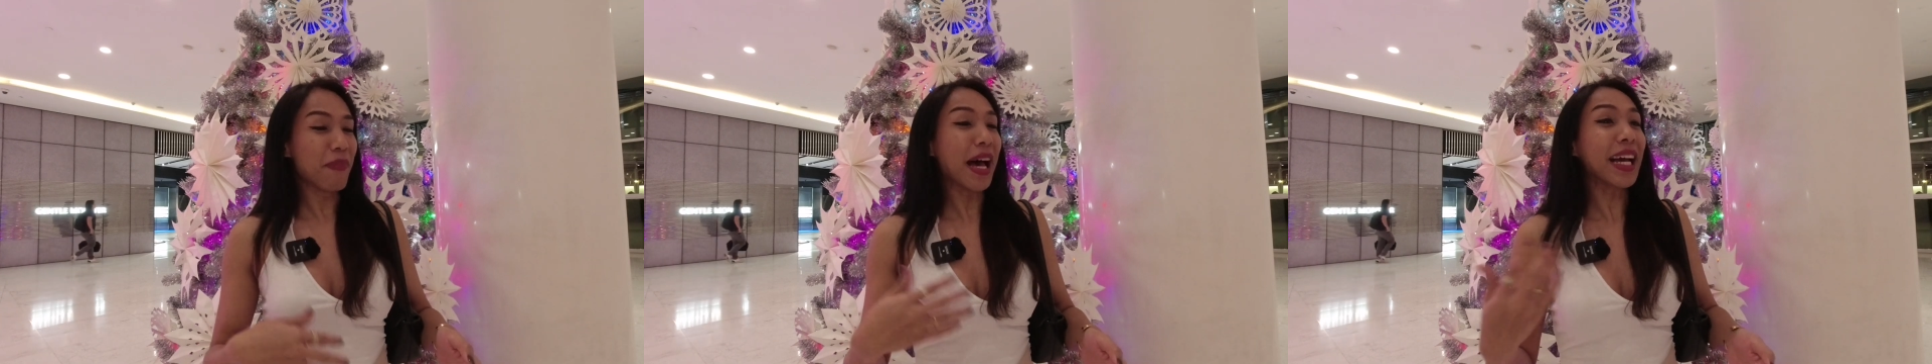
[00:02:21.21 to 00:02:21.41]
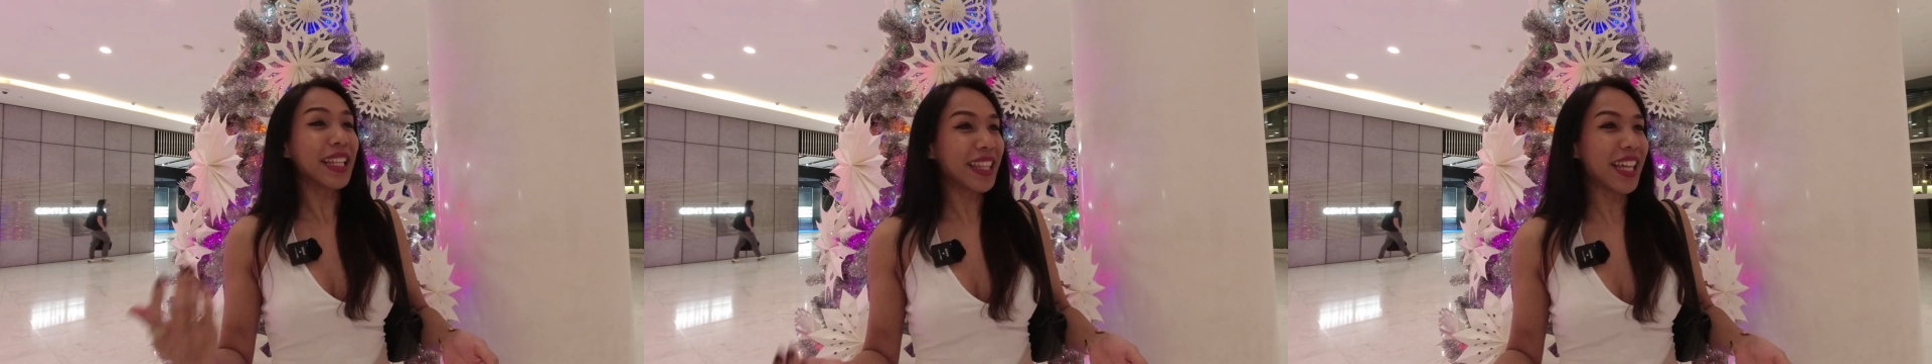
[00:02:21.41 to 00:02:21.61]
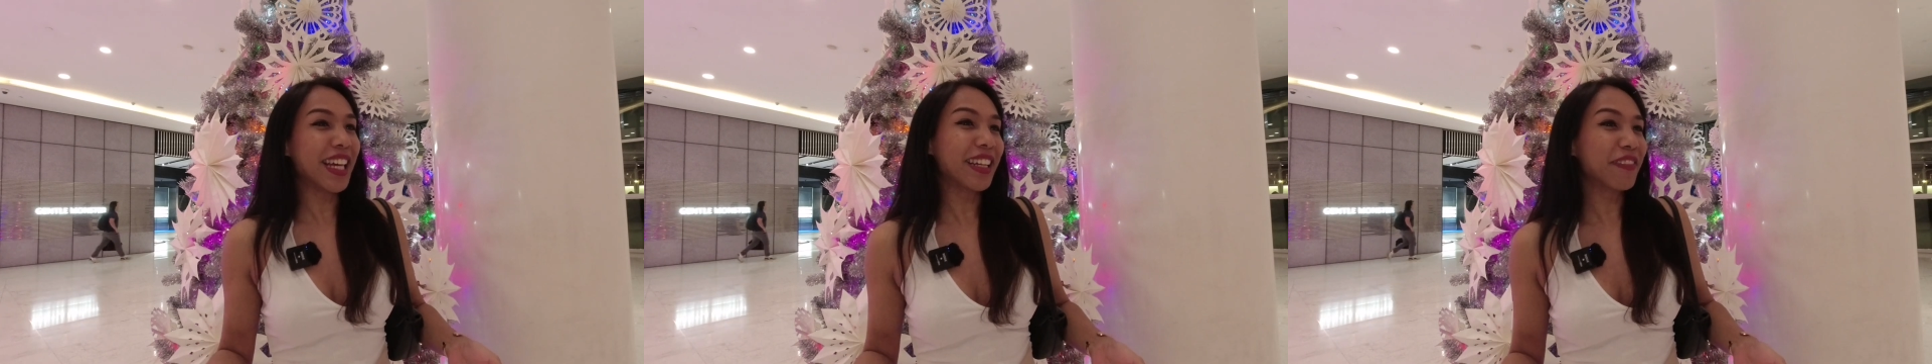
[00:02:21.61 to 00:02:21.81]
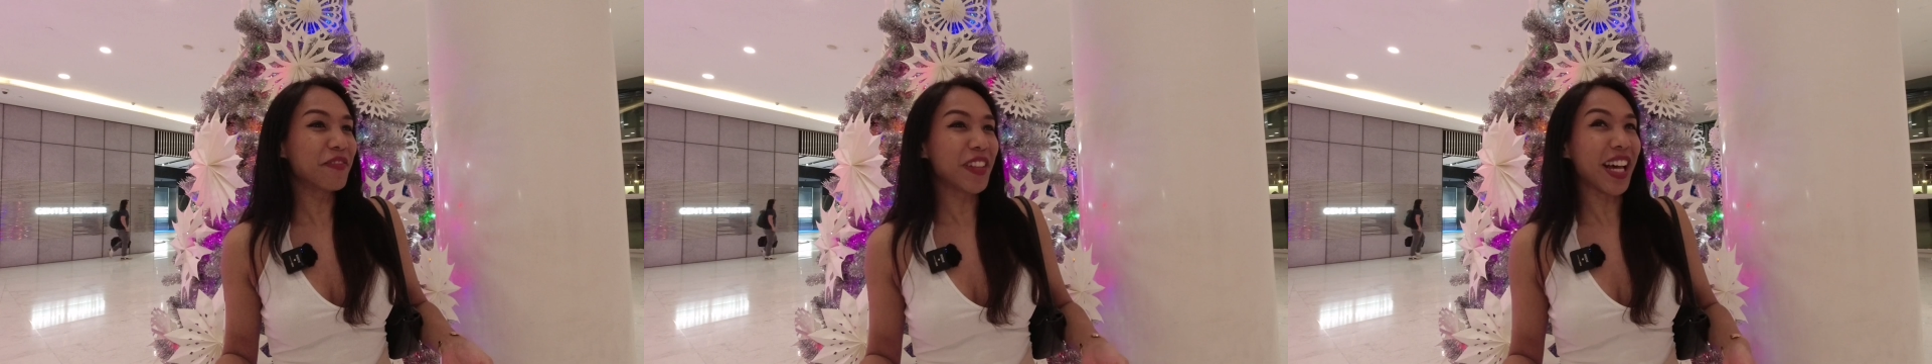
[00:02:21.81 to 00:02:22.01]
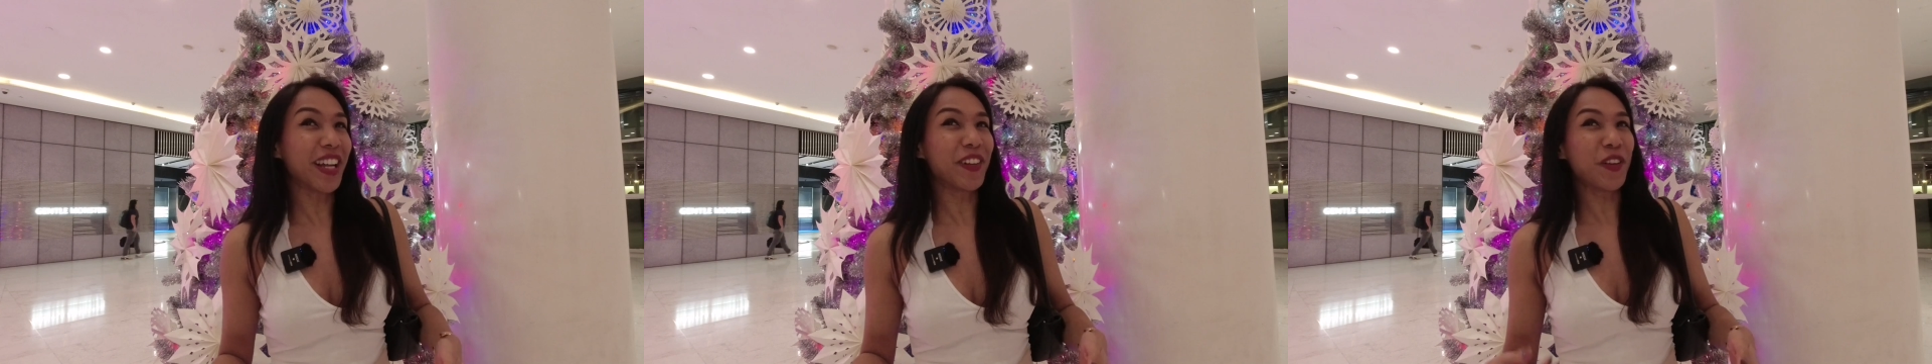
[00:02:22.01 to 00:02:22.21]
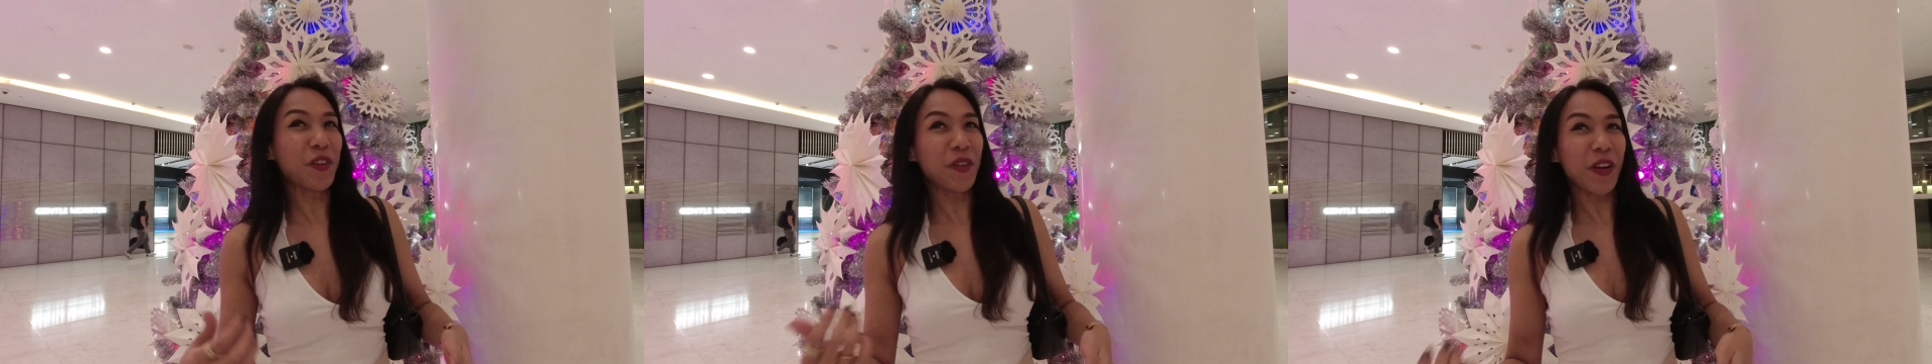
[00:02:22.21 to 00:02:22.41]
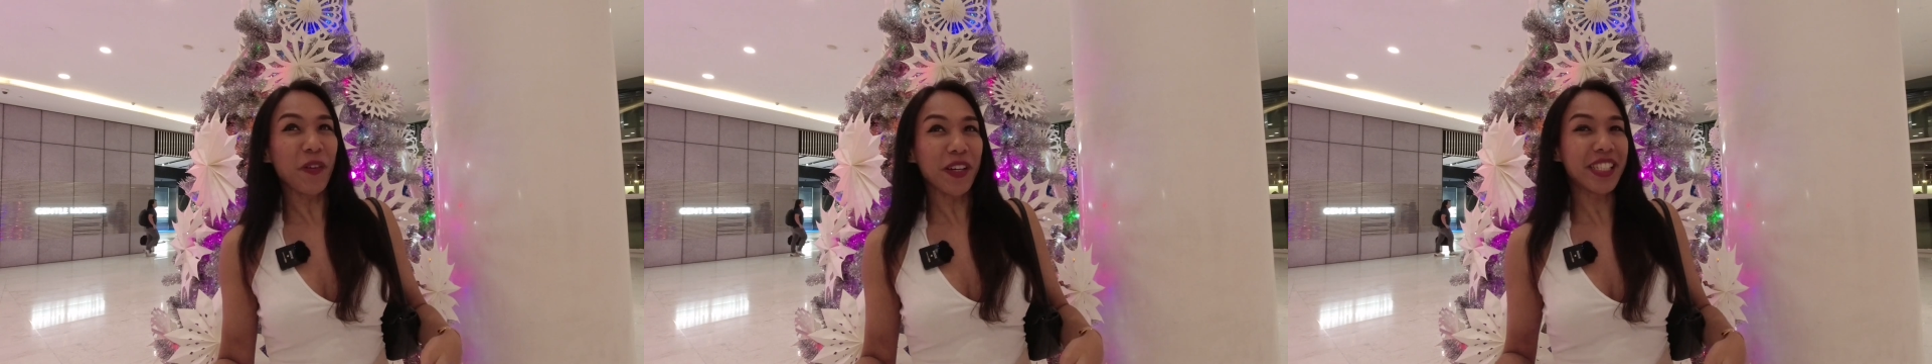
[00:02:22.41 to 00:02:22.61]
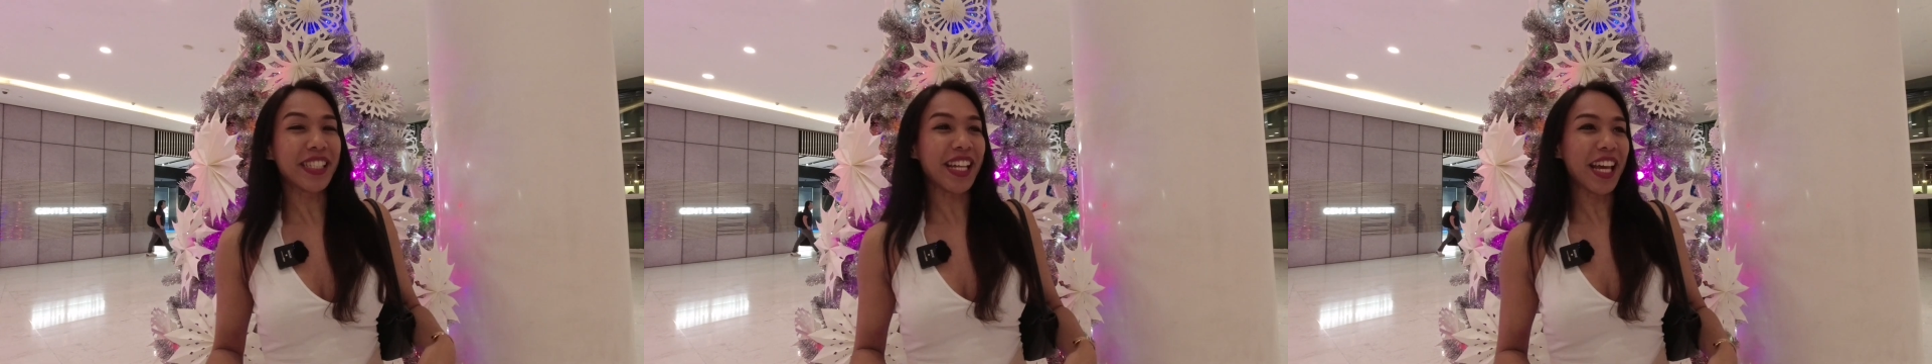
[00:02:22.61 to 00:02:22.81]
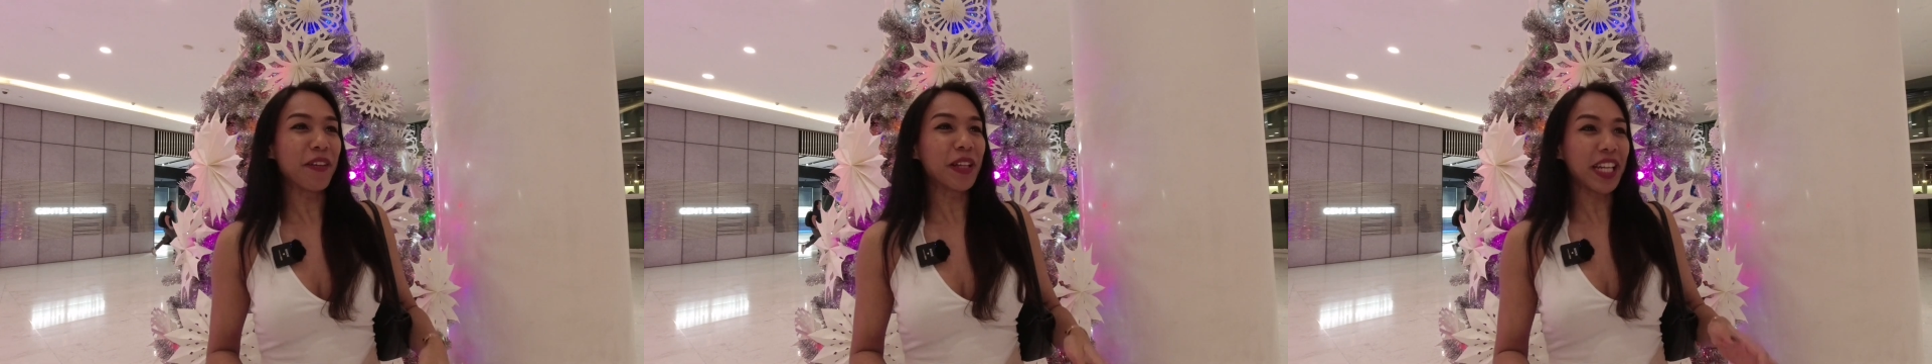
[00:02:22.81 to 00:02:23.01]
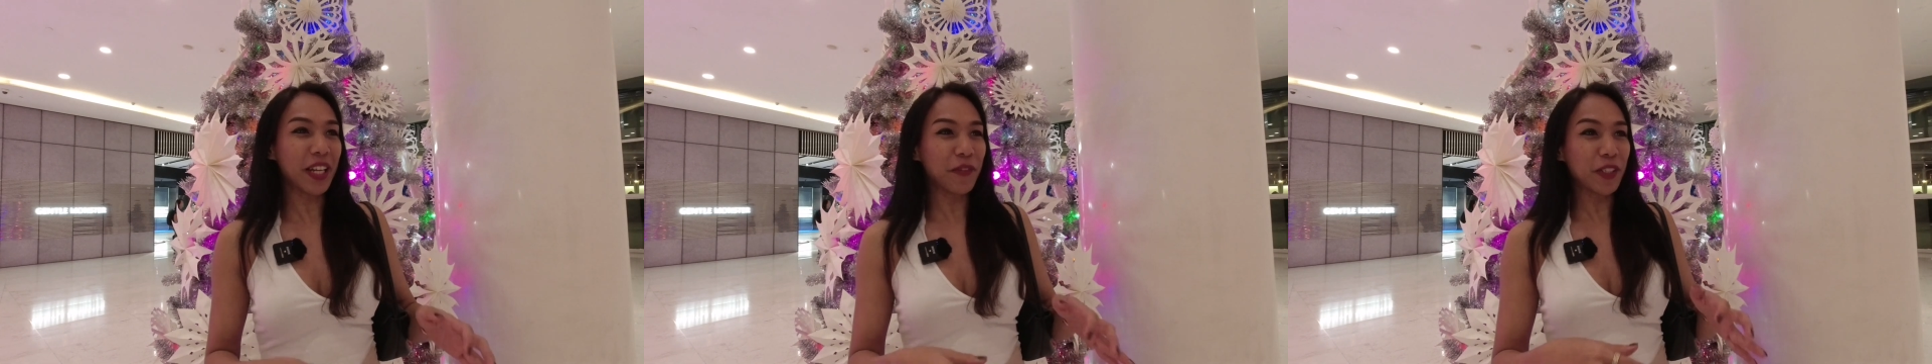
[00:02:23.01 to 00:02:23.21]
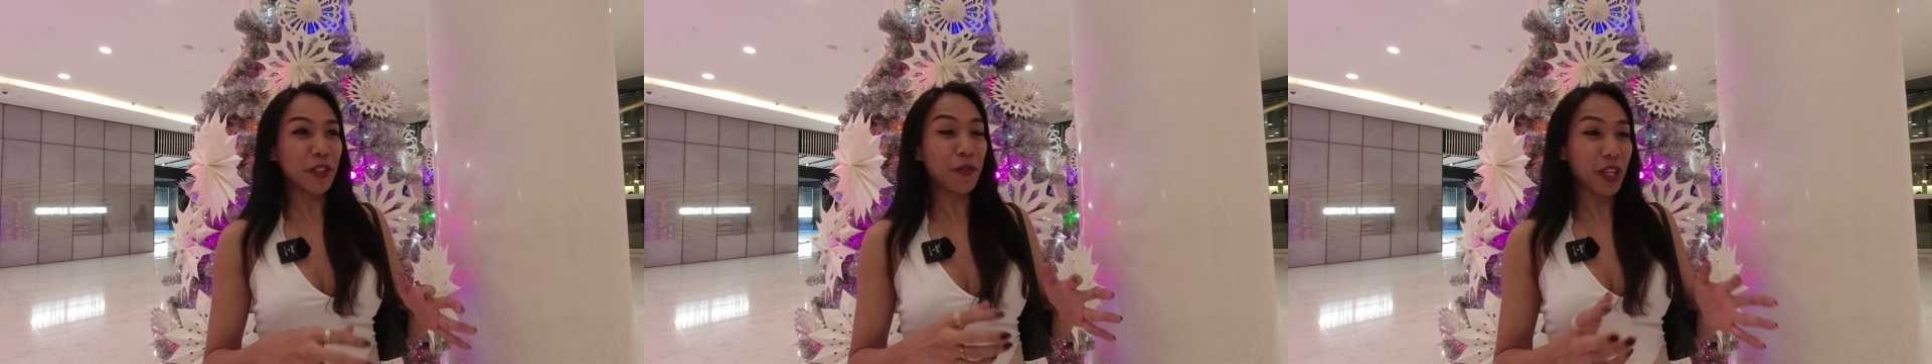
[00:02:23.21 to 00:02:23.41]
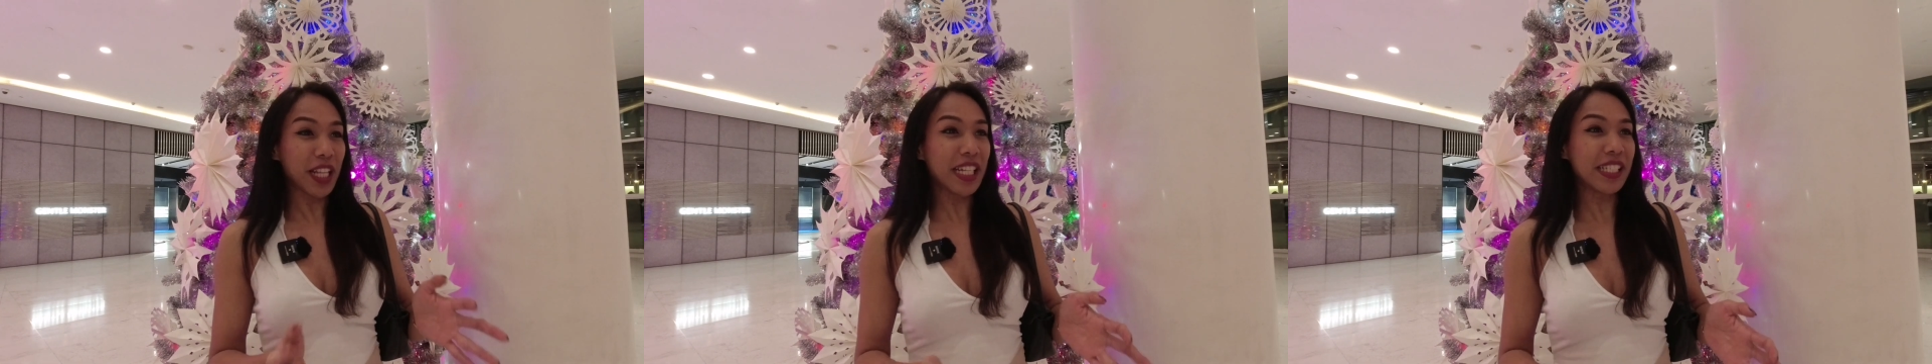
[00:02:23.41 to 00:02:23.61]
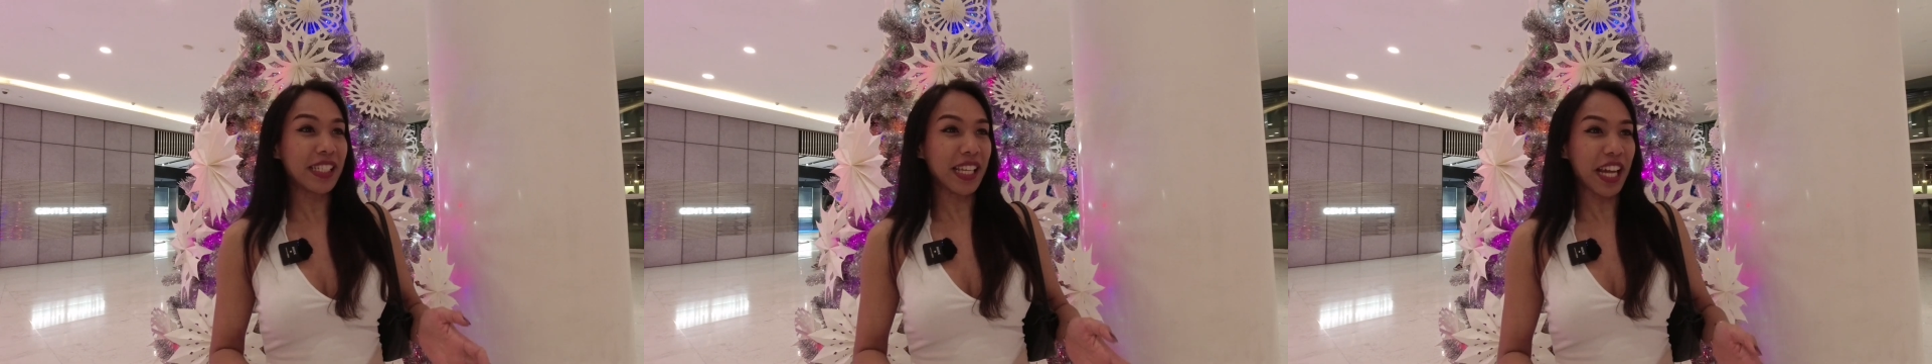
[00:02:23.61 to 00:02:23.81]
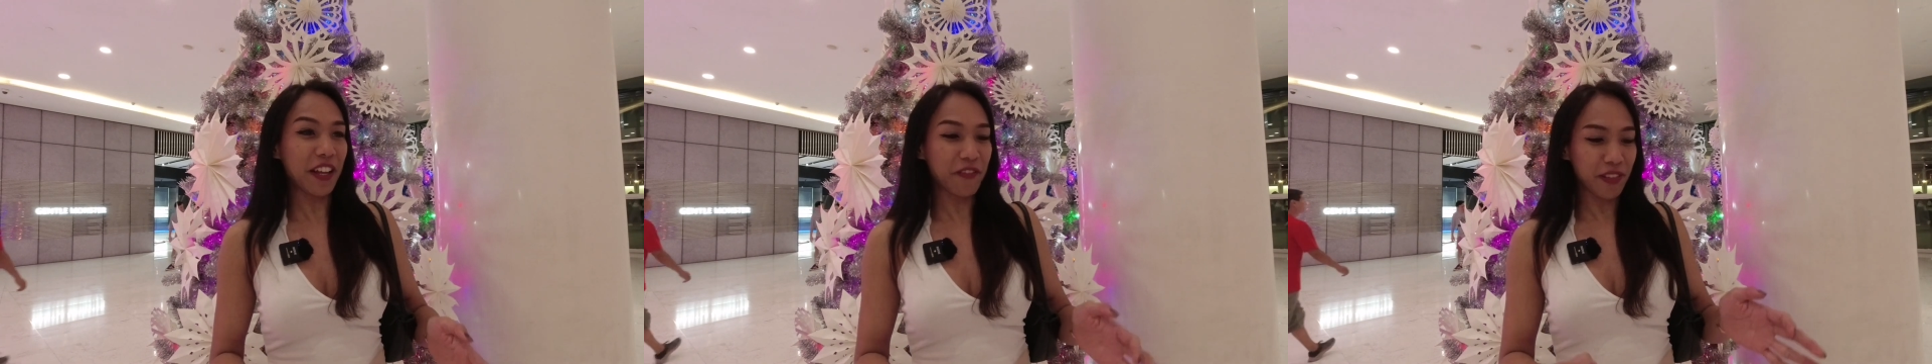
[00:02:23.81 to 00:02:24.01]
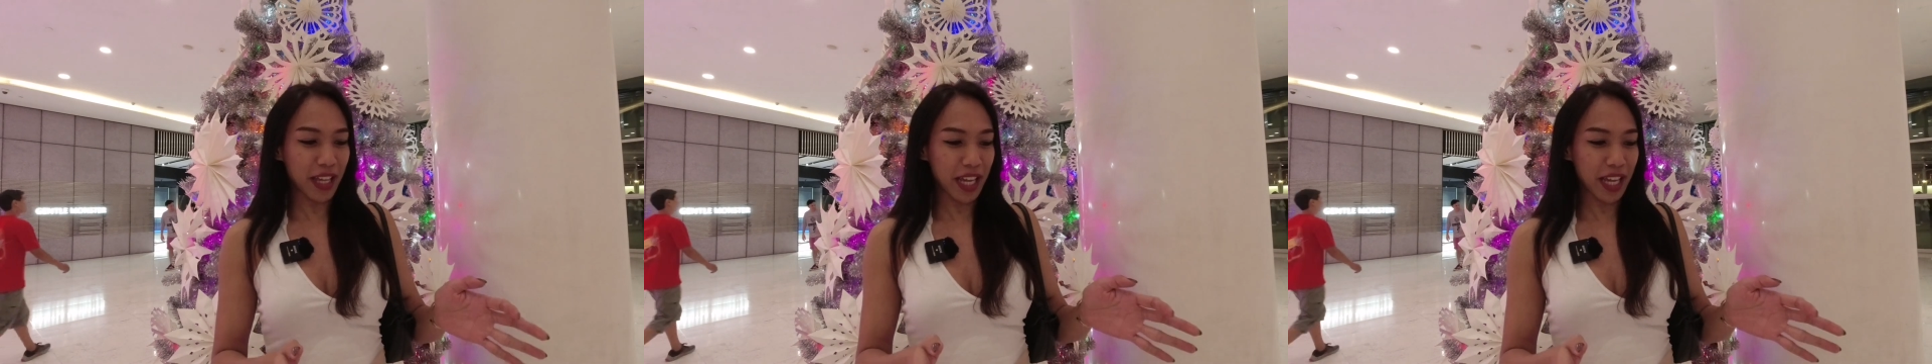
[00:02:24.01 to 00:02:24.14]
Back then, I don't know when I was there, but it was really safe.